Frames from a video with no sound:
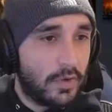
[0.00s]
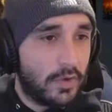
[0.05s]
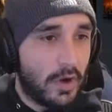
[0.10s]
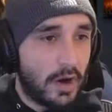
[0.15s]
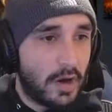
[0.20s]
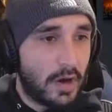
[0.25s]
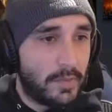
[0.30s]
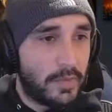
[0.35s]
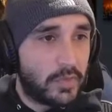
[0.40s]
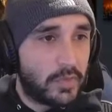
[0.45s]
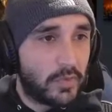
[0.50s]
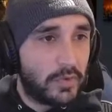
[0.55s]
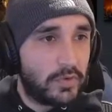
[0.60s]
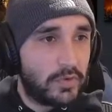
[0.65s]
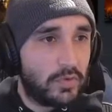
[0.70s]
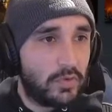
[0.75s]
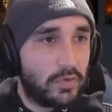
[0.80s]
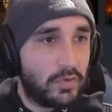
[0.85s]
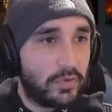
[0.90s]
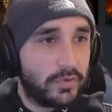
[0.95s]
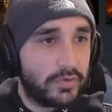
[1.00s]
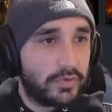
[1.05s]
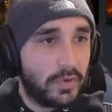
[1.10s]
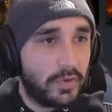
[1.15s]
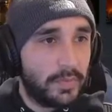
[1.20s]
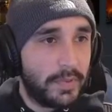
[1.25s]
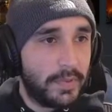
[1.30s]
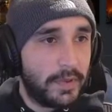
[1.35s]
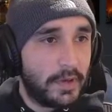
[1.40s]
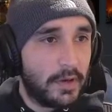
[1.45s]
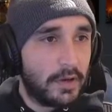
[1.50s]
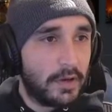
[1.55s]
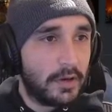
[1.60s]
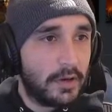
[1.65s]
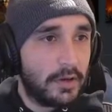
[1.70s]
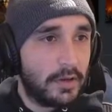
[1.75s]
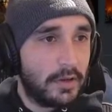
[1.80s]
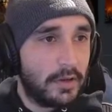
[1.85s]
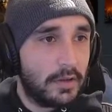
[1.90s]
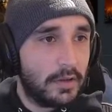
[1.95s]
Arma 3 tools. So up here,
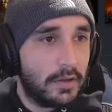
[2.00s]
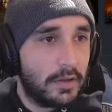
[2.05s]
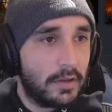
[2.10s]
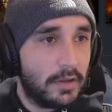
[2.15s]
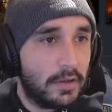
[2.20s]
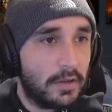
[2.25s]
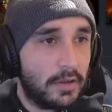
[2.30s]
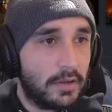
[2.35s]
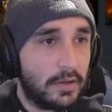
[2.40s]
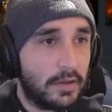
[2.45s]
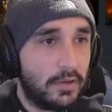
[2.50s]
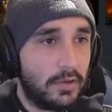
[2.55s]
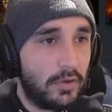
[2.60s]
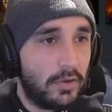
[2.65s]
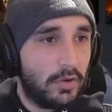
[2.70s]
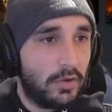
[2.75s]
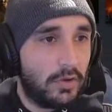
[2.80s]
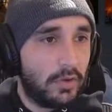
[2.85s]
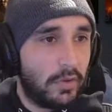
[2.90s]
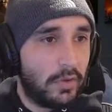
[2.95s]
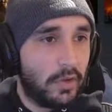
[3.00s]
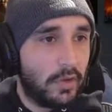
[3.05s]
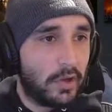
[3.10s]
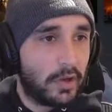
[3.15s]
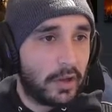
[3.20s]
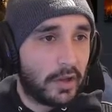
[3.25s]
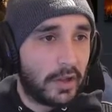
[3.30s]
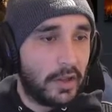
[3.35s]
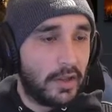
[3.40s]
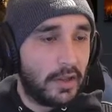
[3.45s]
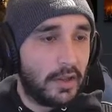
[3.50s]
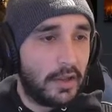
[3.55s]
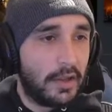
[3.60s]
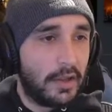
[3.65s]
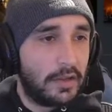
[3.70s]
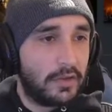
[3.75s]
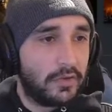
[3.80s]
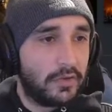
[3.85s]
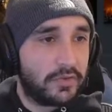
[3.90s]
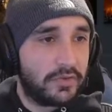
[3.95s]
you can look
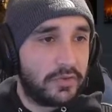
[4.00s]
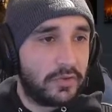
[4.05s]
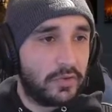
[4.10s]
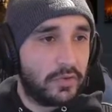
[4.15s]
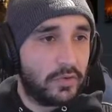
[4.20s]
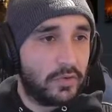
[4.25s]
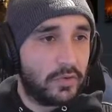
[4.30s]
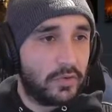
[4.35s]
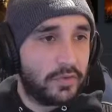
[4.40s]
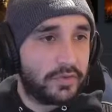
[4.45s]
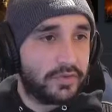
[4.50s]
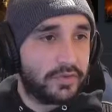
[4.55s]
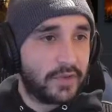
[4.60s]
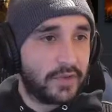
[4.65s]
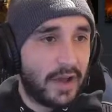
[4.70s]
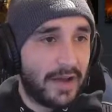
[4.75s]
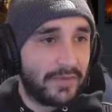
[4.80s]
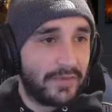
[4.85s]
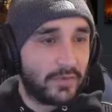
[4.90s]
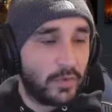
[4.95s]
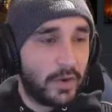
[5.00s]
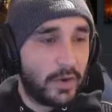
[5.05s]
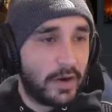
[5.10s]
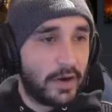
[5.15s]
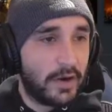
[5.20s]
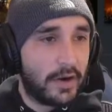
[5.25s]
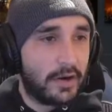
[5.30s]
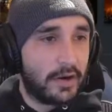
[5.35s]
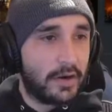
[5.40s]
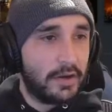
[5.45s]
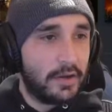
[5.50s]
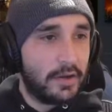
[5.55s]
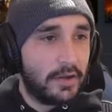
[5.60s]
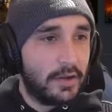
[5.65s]
and you'll see tools, software.